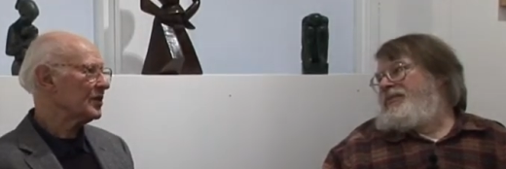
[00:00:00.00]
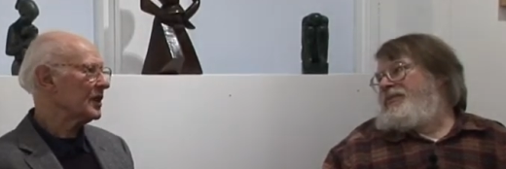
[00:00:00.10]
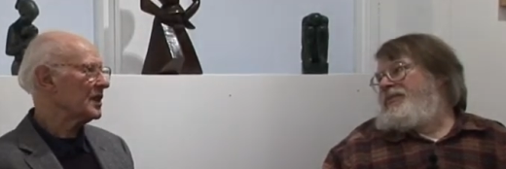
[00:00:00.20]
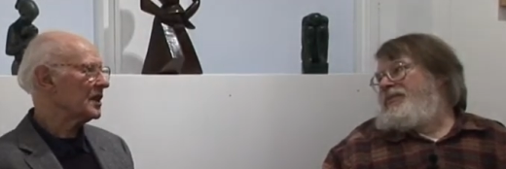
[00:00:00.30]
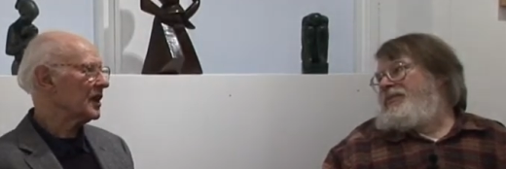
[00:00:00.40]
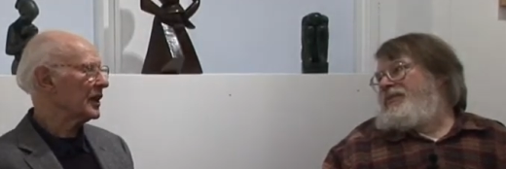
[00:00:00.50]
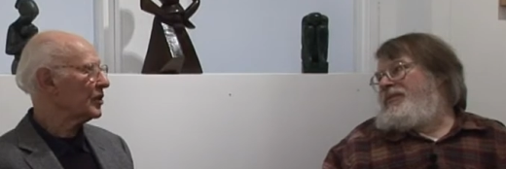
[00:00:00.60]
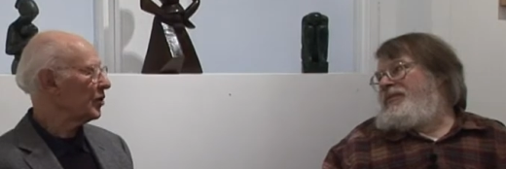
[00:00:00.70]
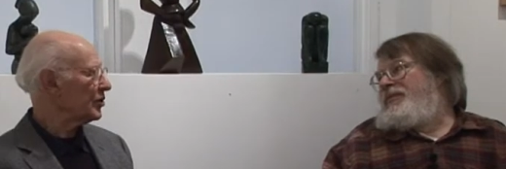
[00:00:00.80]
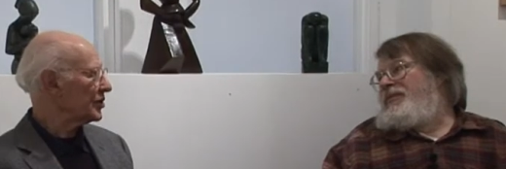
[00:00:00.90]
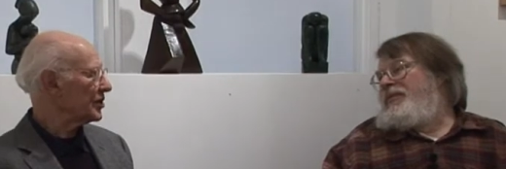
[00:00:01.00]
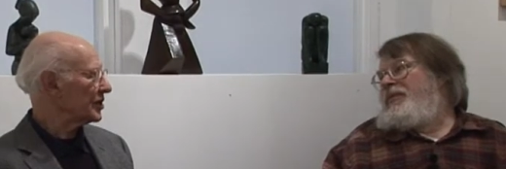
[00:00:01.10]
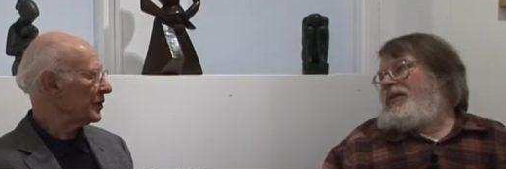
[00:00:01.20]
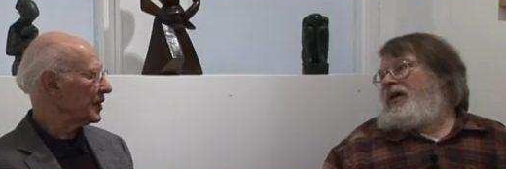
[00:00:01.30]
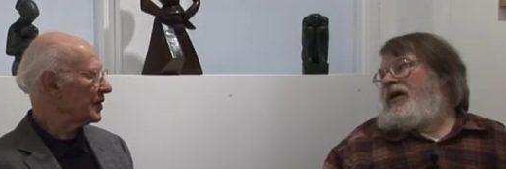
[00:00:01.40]
Speaker 1: entirely conscious
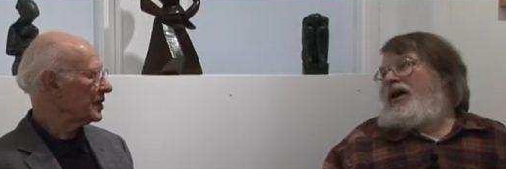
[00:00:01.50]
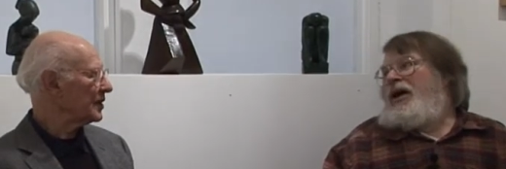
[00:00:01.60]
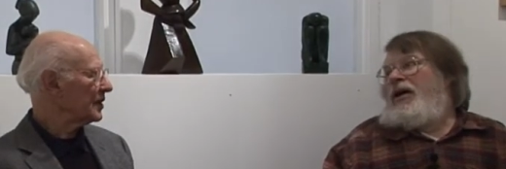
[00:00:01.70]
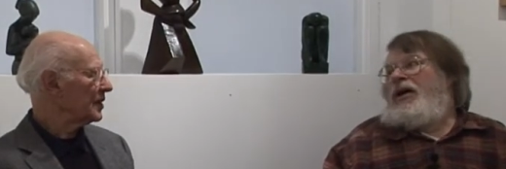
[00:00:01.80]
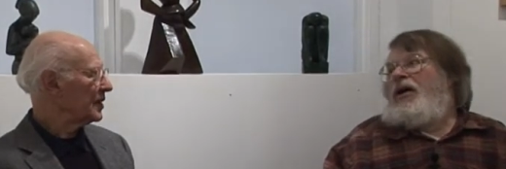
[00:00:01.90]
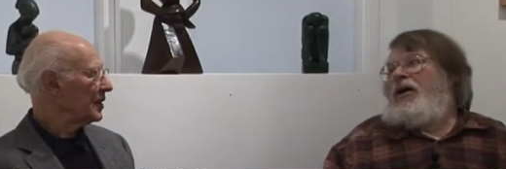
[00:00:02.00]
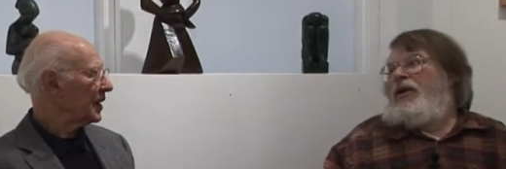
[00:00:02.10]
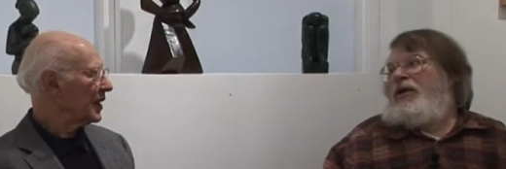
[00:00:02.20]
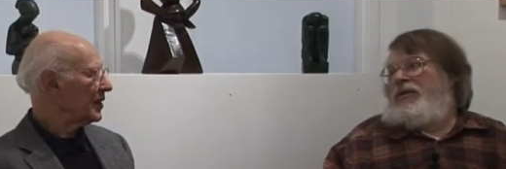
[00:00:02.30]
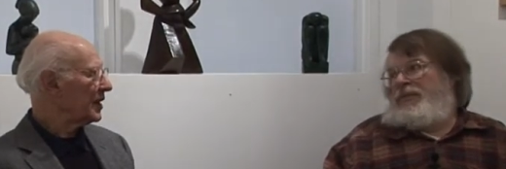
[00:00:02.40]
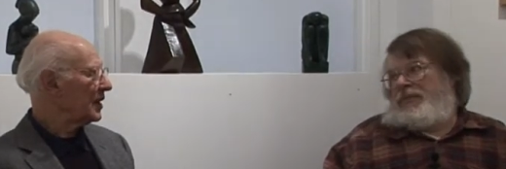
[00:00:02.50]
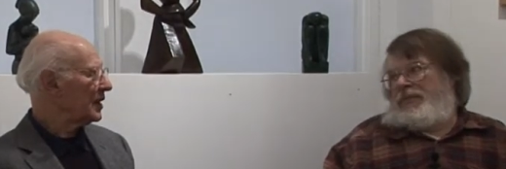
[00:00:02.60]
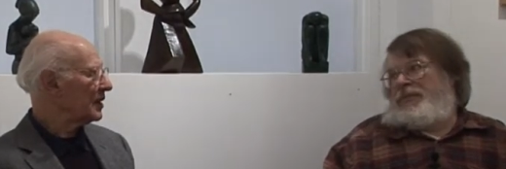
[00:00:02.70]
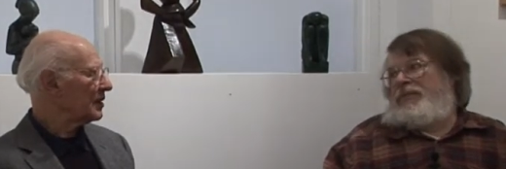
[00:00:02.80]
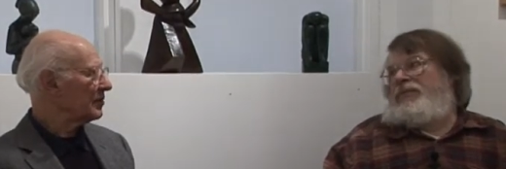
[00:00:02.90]
of it. And the,
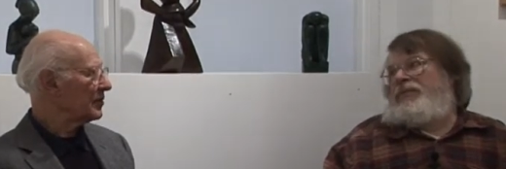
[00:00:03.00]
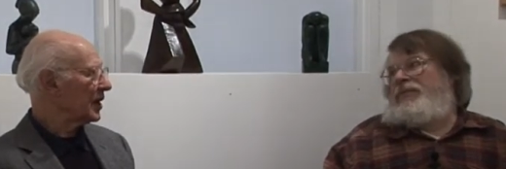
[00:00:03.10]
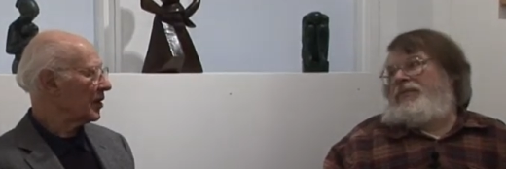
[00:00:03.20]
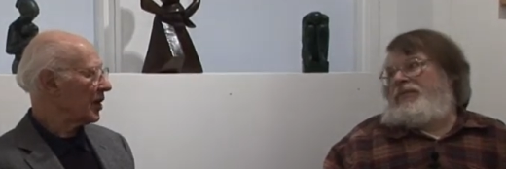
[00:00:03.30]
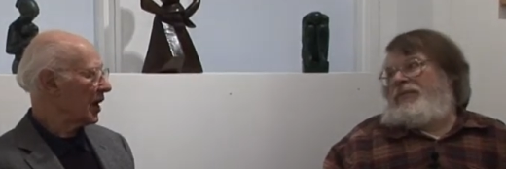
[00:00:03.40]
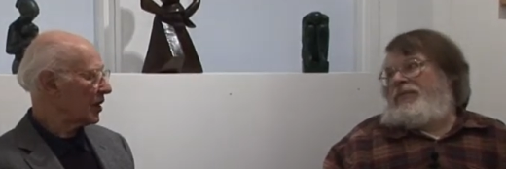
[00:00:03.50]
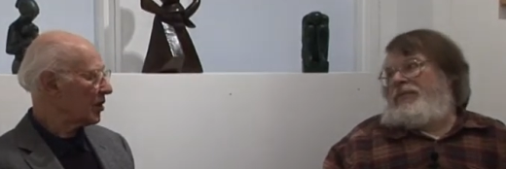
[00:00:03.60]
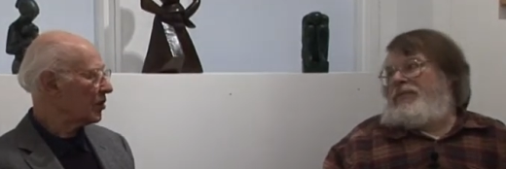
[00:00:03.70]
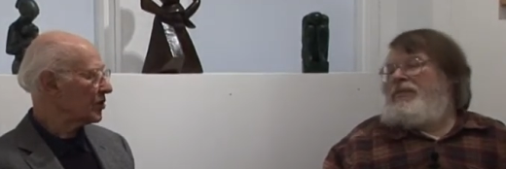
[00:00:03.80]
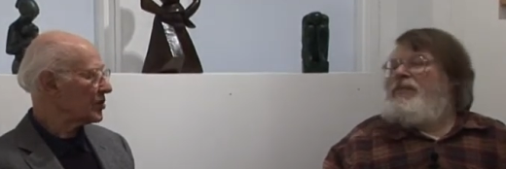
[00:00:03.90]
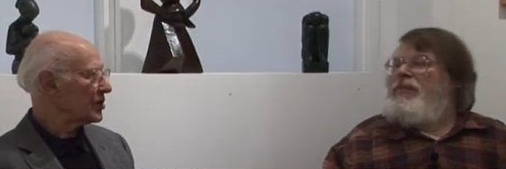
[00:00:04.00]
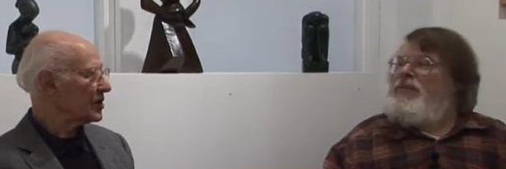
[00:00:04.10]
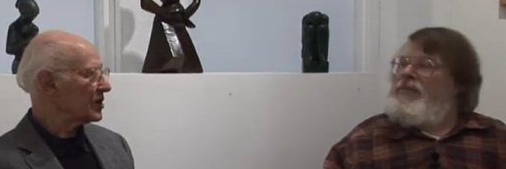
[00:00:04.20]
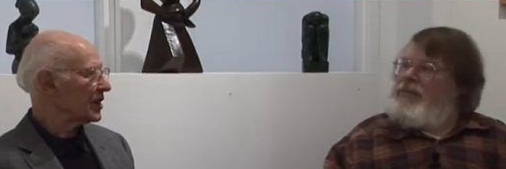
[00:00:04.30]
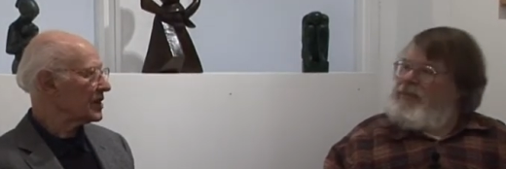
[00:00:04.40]
the unconscious
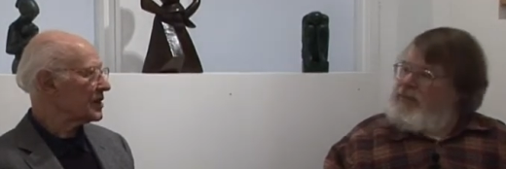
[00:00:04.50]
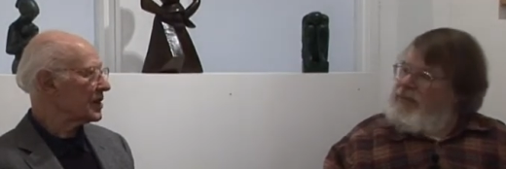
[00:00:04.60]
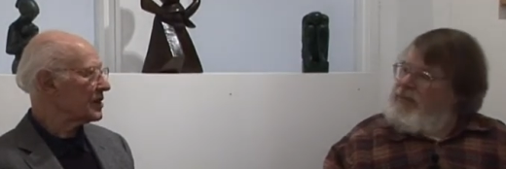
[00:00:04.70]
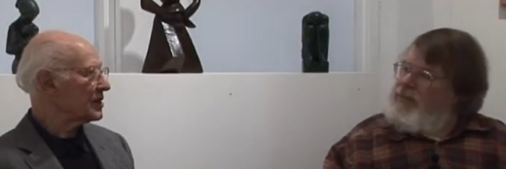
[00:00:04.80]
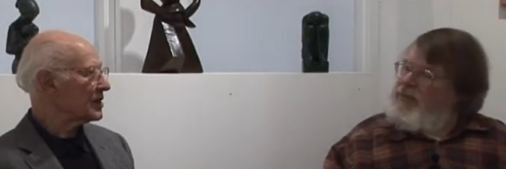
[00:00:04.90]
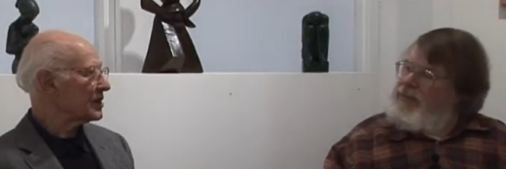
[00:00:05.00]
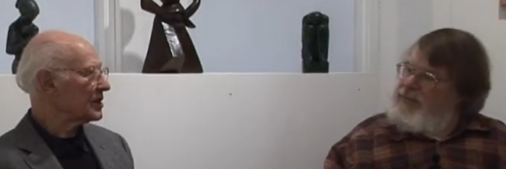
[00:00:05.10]
in that sense is